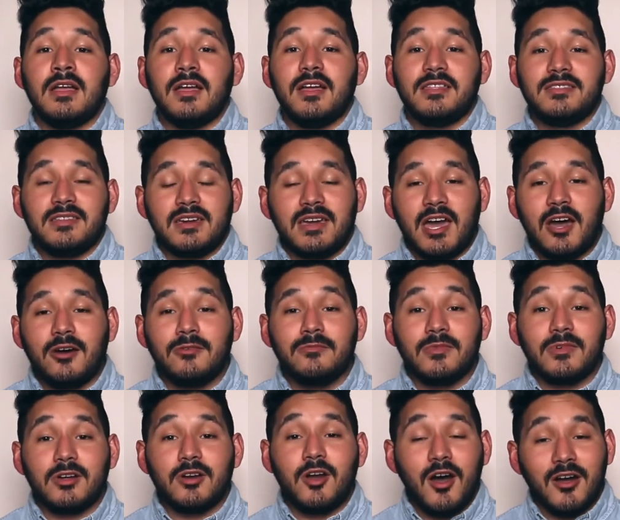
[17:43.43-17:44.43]
and the
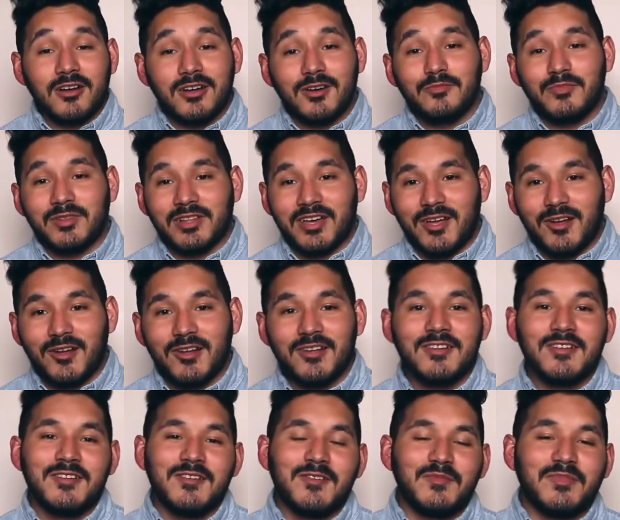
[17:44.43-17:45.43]
conga player
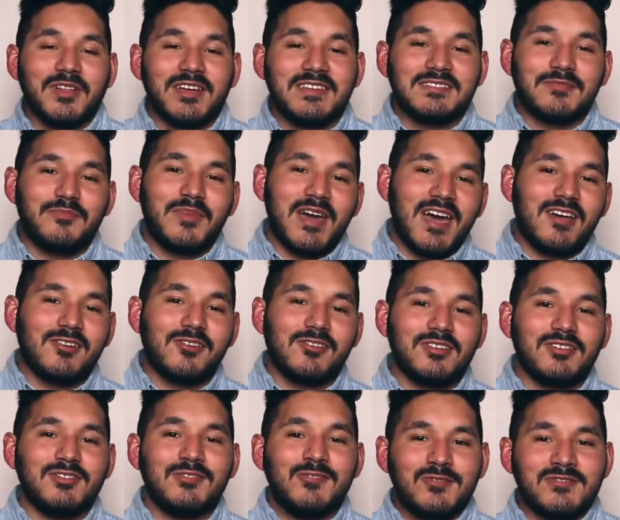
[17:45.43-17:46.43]
plays a
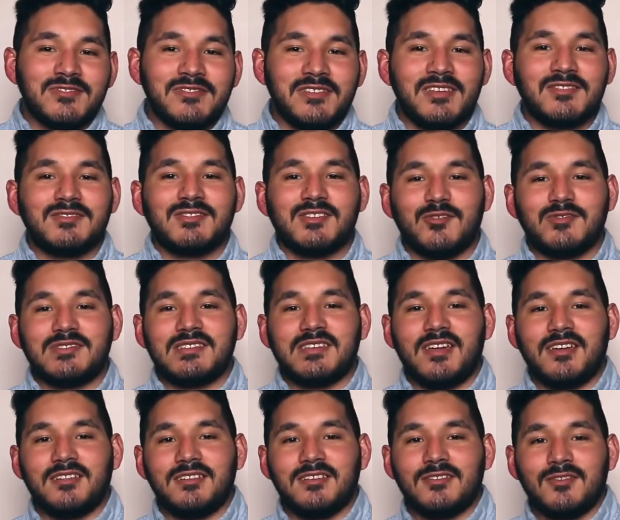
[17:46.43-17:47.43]
pattern usually
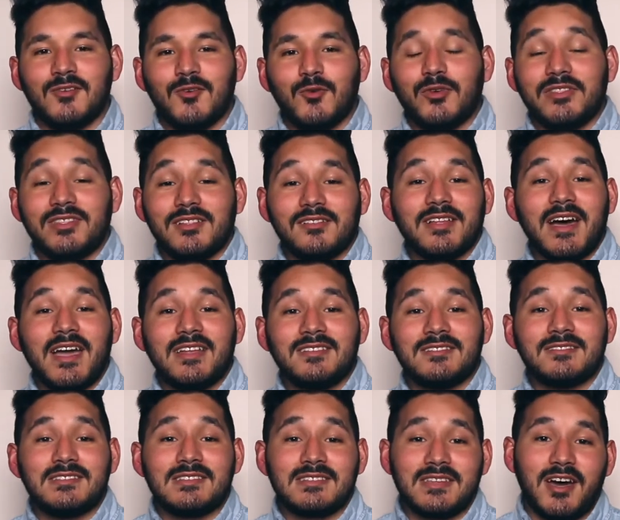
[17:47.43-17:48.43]
associated with a
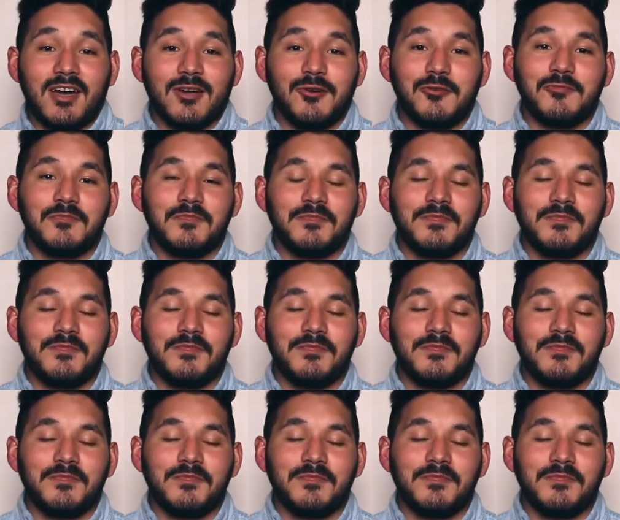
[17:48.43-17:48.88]
Latin style.